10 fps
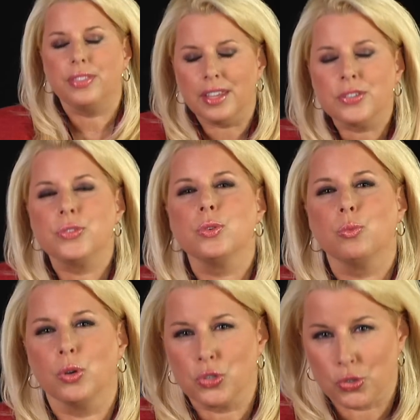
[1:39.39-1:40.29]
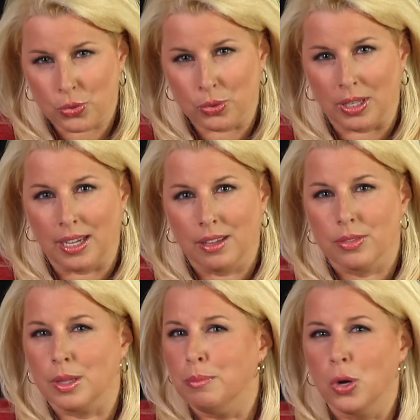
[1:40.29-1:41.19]
This was truly
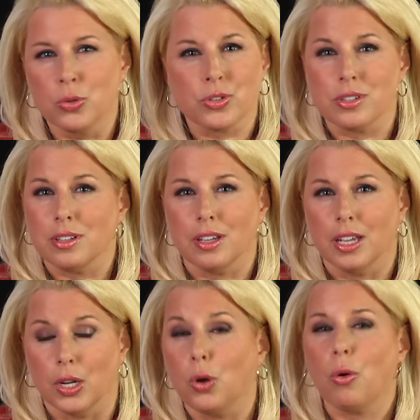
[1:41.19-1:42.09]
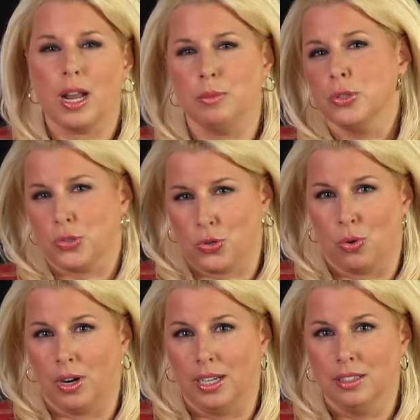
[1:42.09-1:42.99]
the most incredible
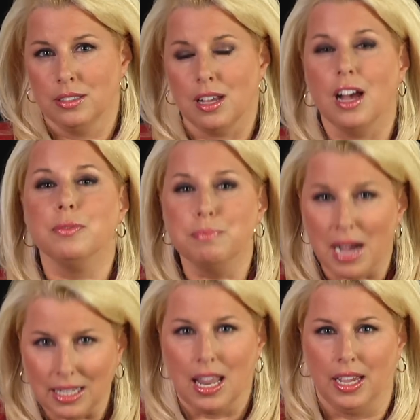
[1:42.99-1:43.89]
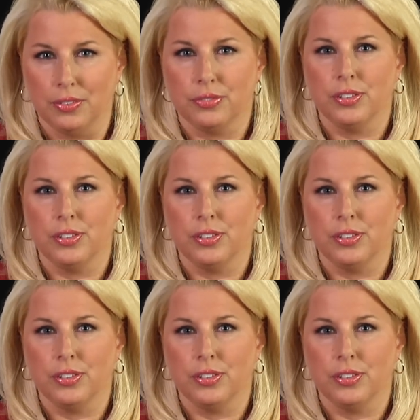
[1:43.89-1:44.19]
story of my life.